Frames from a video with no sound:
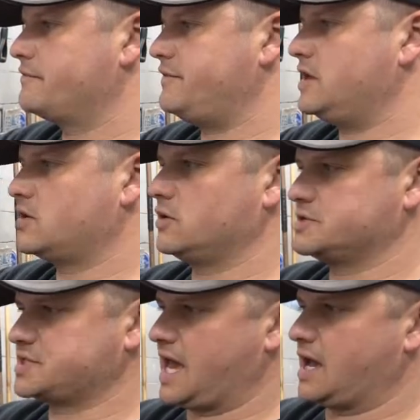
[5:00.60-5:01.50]
vehicle
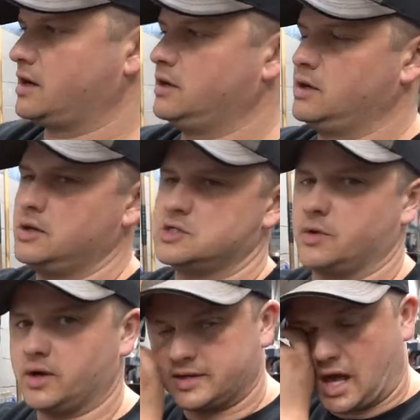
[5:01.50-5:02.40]
scan.
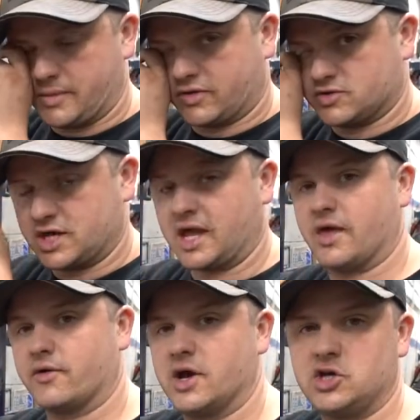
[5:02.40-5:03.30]
So it'll tell me if there's any
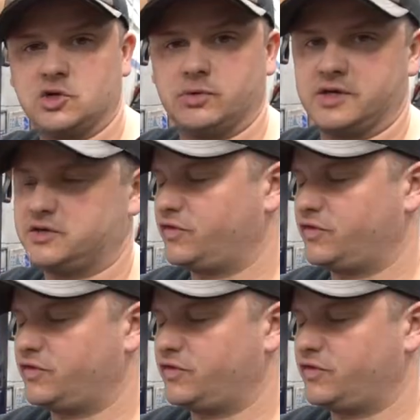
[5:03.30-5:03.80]
other issues with this